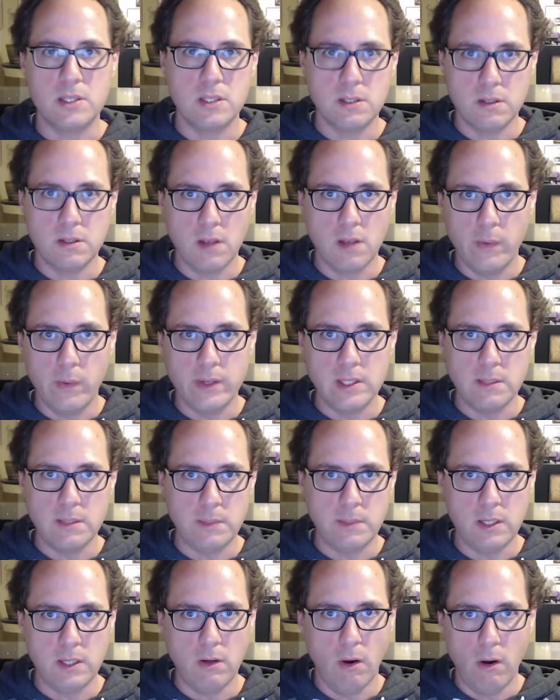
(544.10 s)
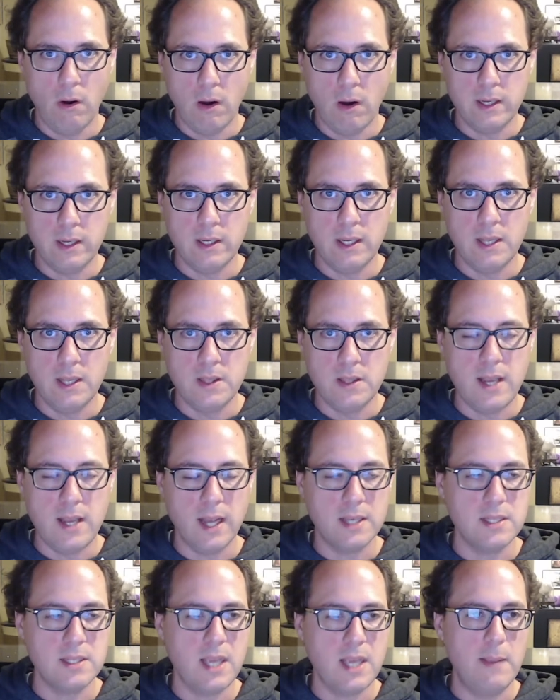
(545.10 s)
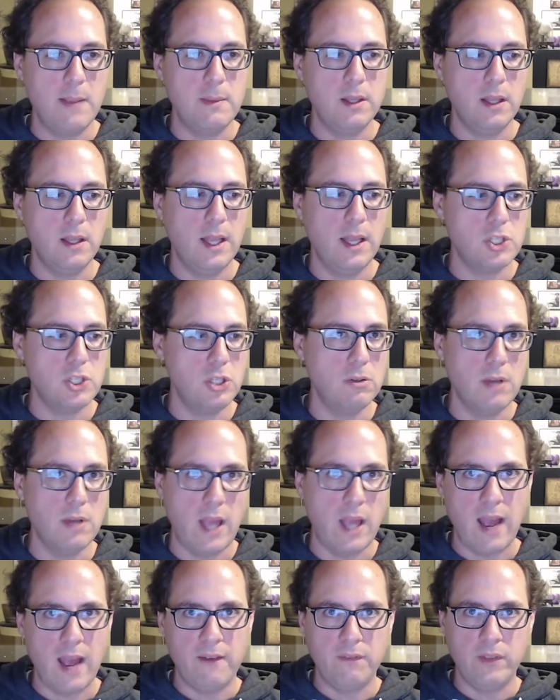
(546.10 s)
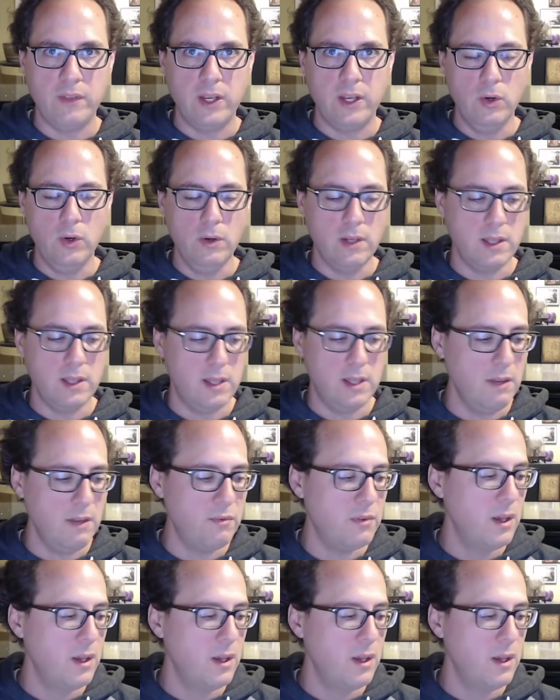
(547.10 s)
going to be gone in the next game unless you're a halfling or a thief.